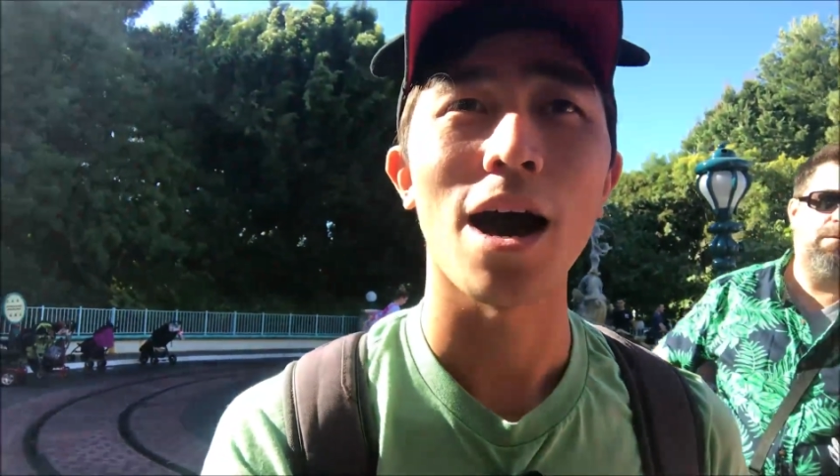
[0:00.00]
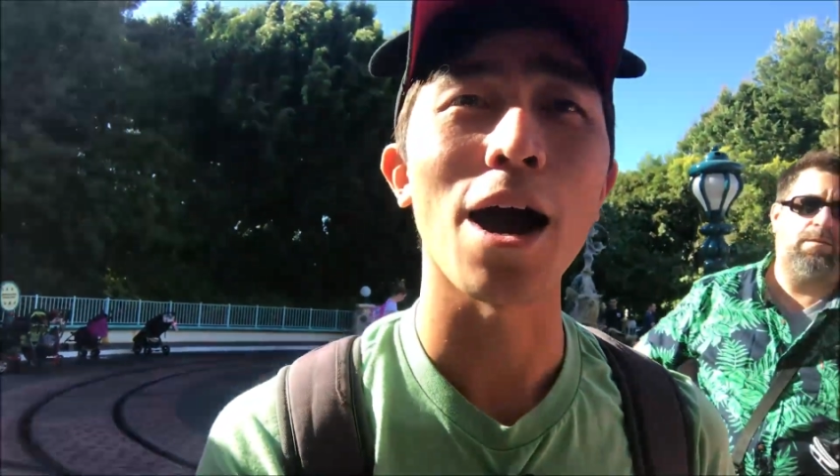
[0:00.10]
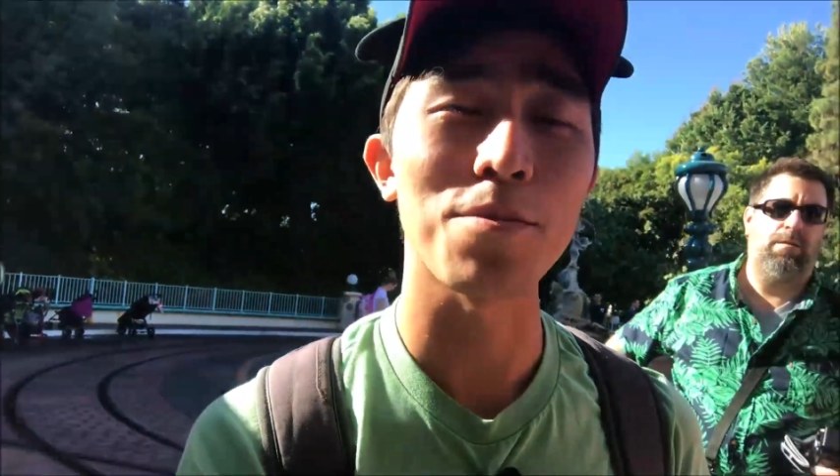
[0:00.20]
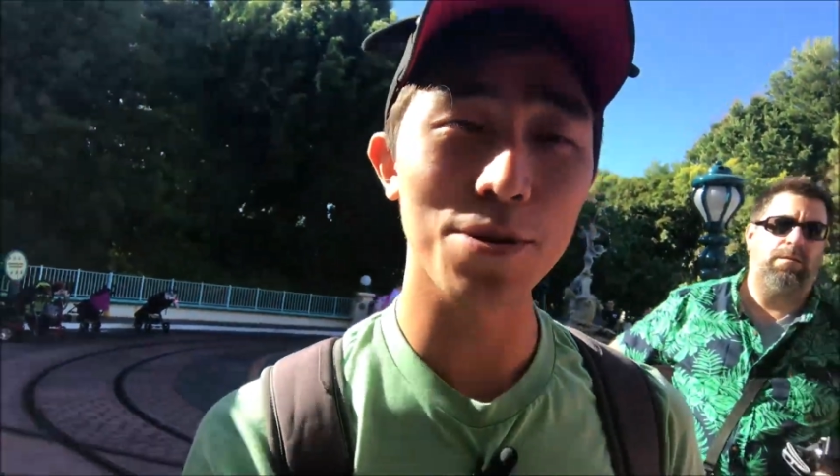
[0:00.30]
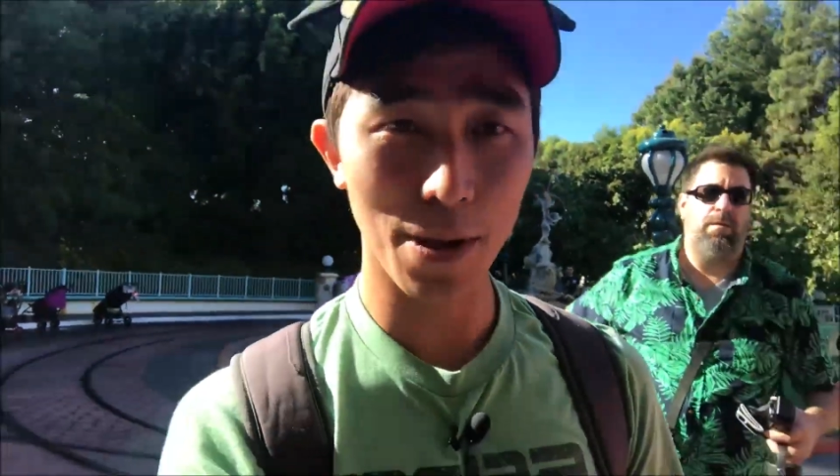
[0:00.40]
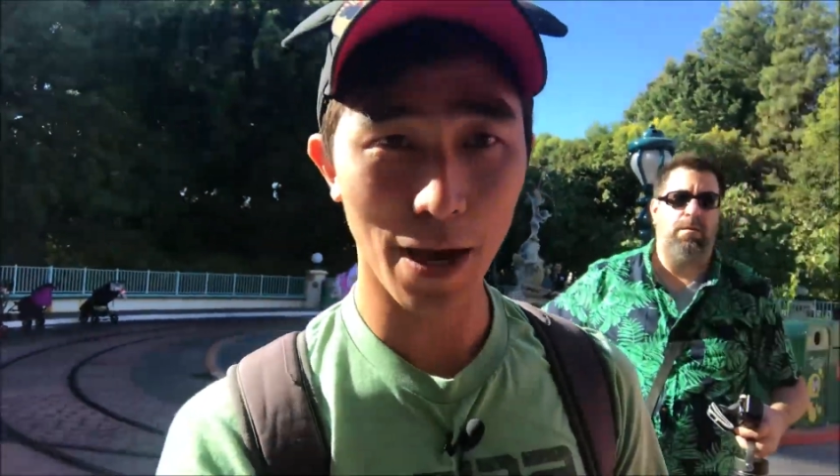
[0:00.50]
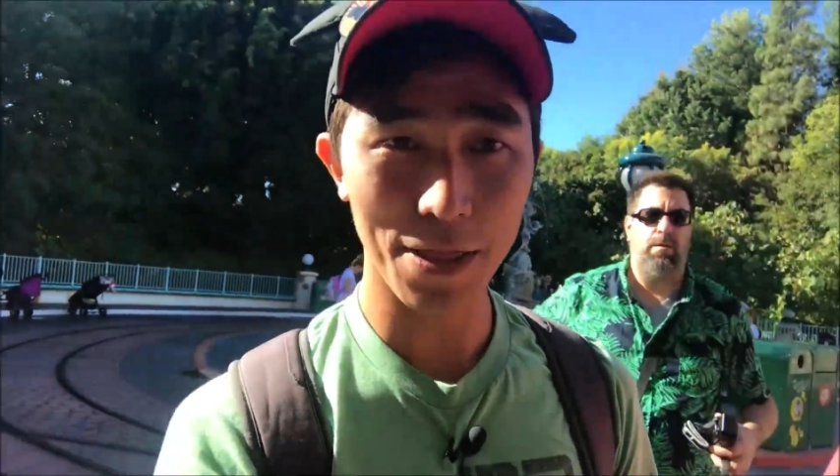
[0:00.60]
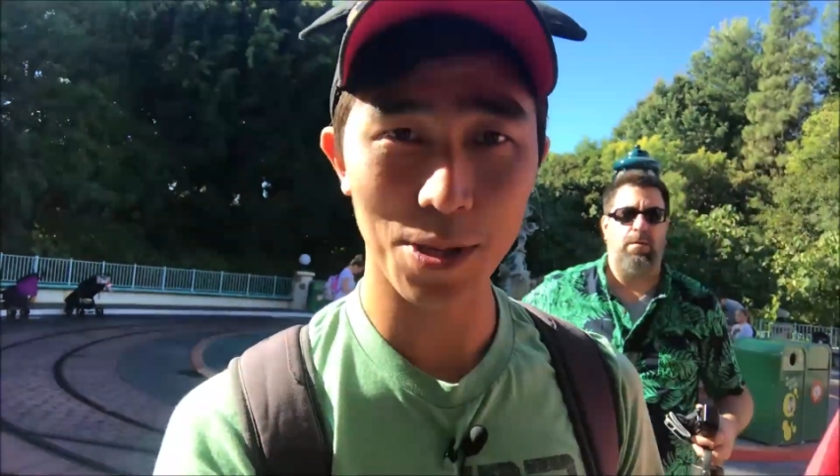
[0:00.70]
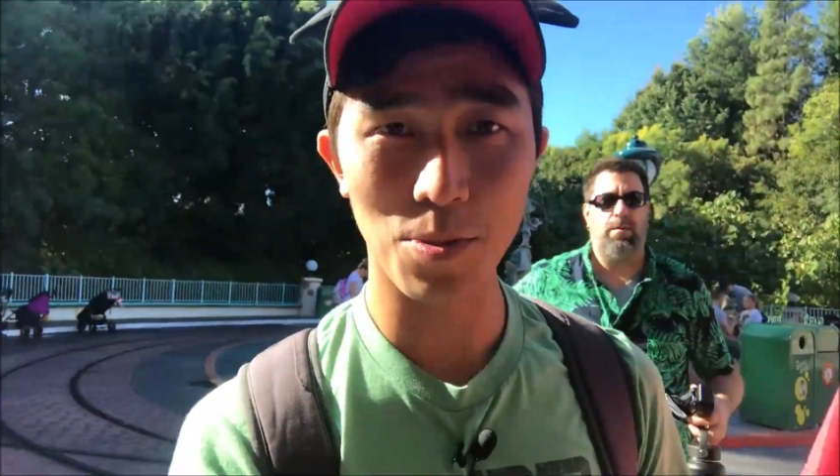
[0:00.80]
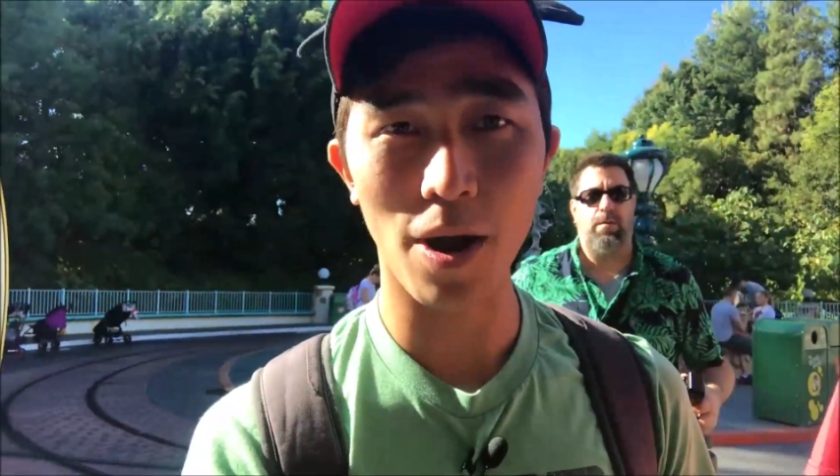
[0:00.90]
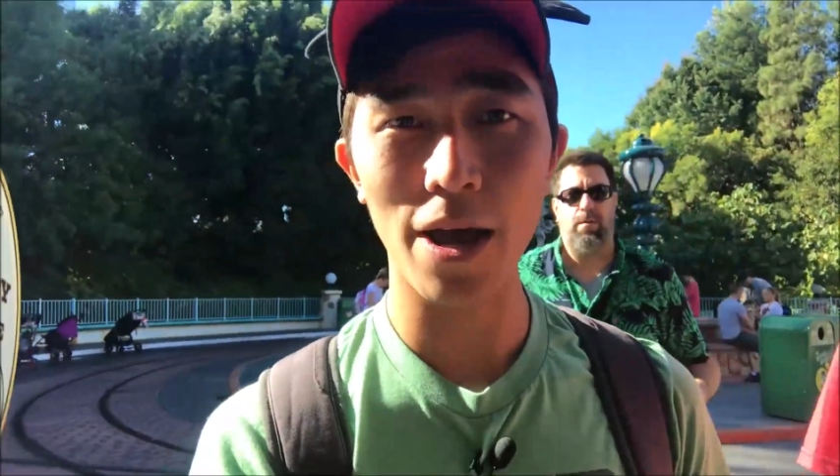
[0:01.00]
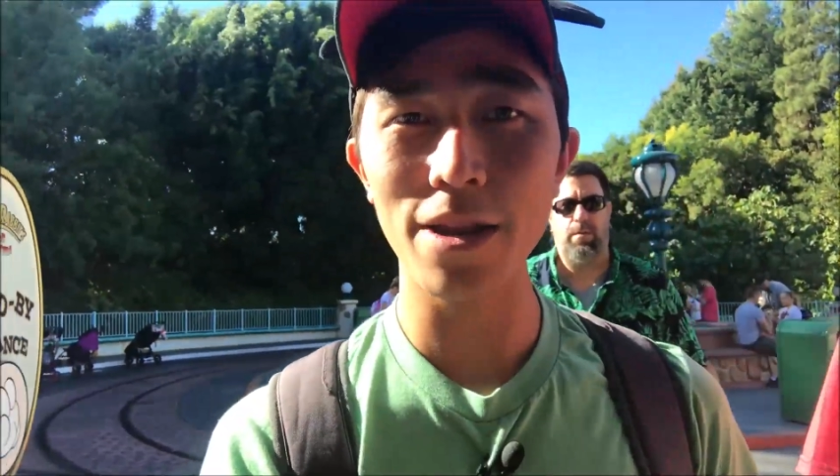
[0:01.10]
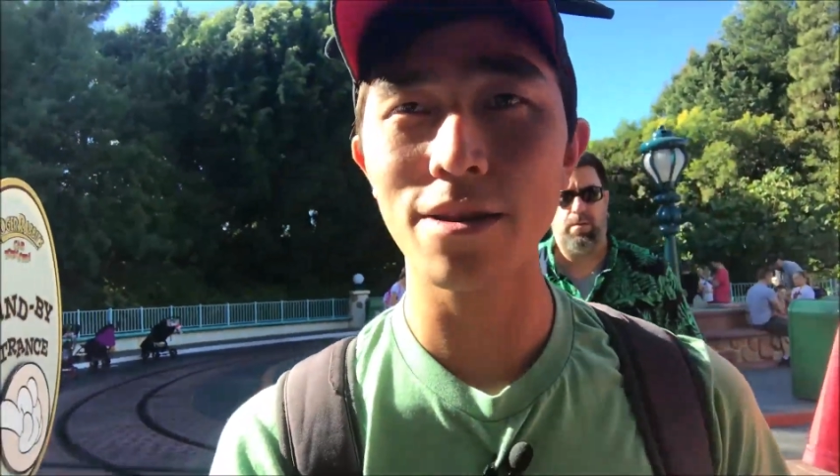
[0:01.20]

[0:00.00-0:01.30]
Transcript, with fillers: I really like this ride.